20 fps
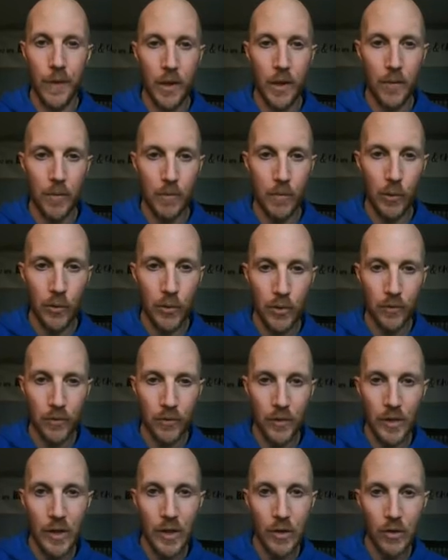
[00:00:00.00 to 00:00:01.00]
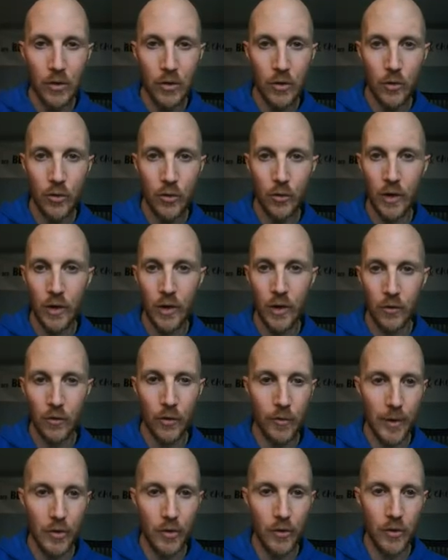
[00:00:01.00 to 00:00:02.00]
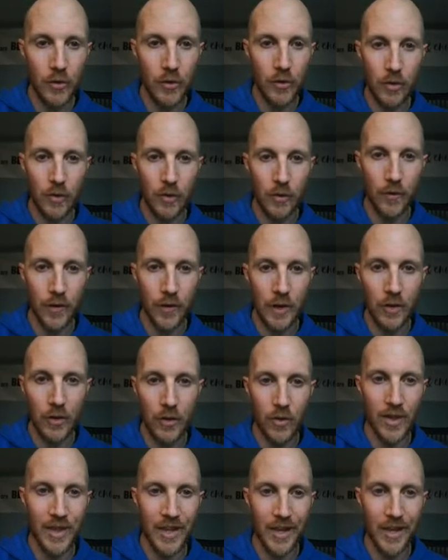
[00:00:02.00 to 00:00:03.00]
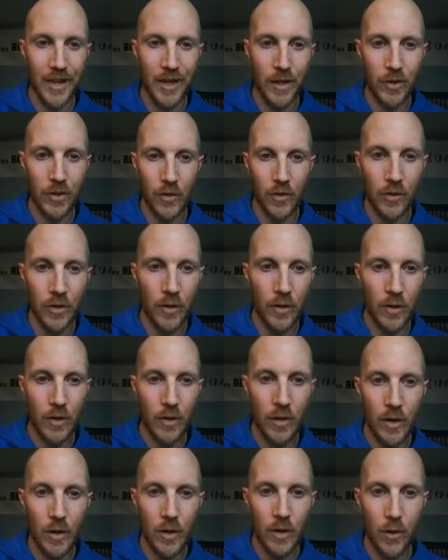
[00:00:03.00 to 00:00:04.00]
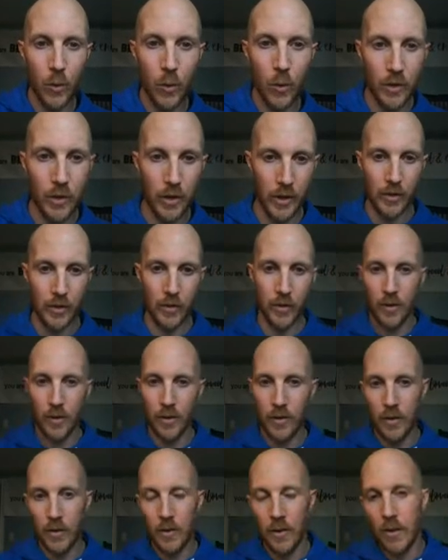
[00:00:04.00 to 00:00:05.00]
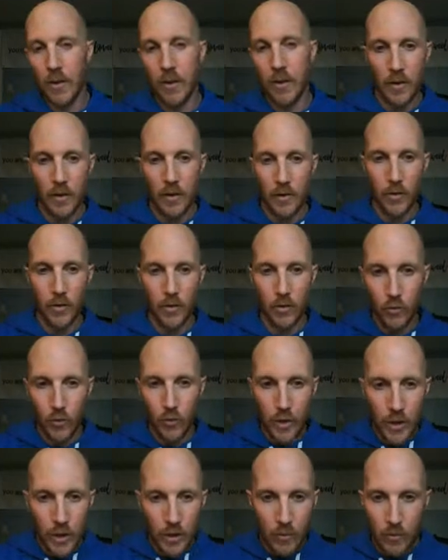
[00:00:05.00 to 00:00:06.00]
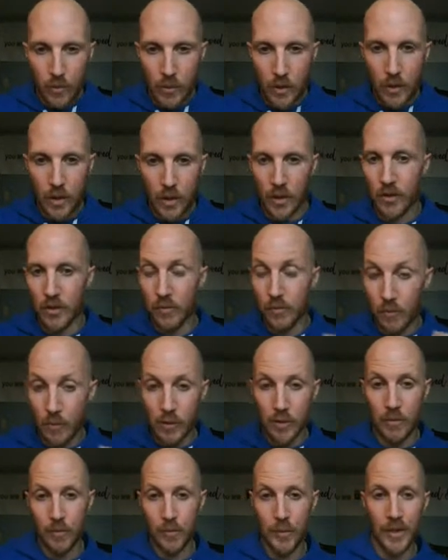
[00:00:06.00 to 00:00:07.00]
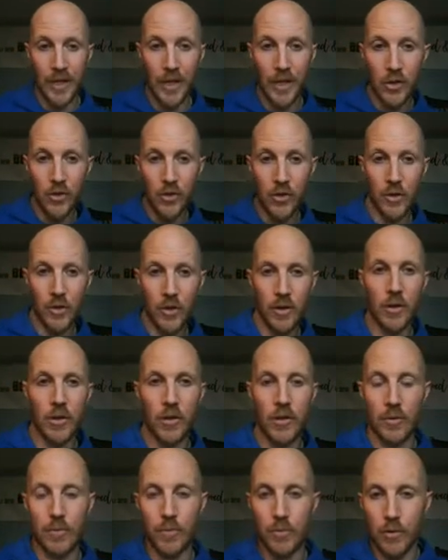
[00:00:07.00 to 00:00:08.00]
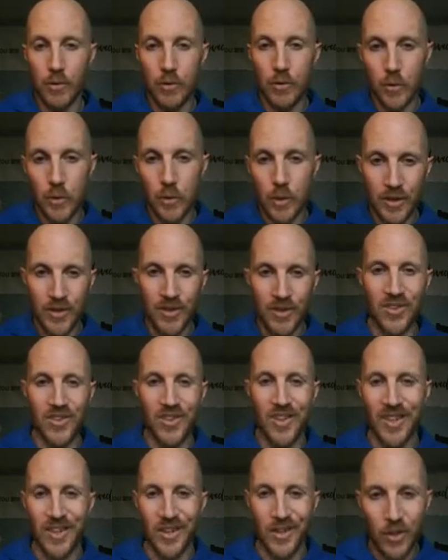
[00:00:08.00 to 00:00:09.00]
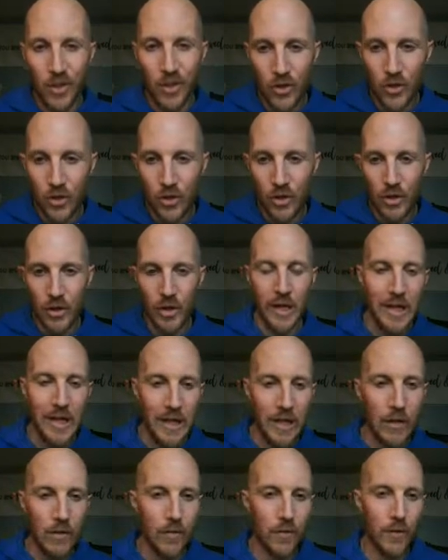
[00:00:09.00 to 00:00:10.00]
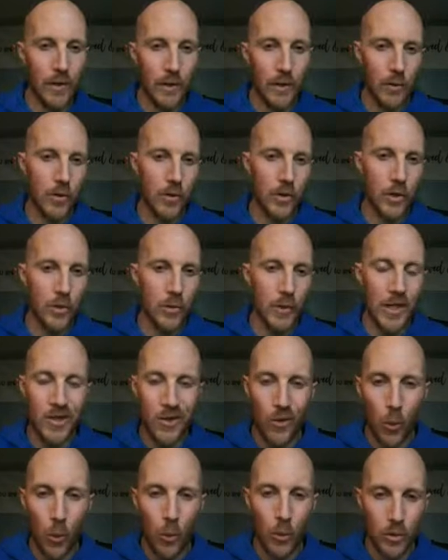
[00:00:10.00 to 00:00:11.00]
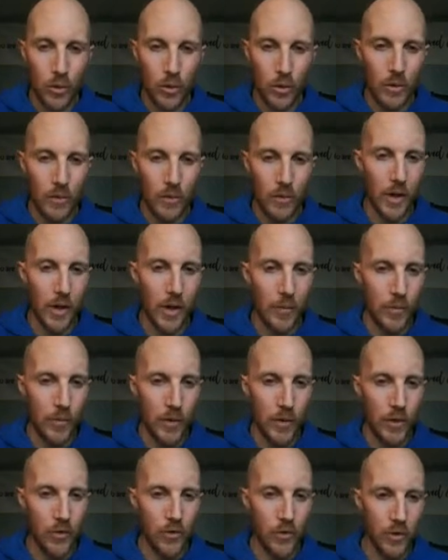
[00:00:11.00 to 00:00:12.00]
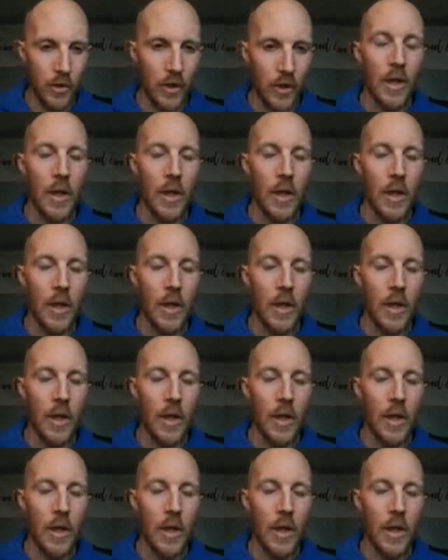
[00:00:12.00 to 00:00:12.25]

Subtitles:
Both of these two transformations affect the x coordinate. The green one is multiplication, the blue one is addition. I need to follow the correct order of operation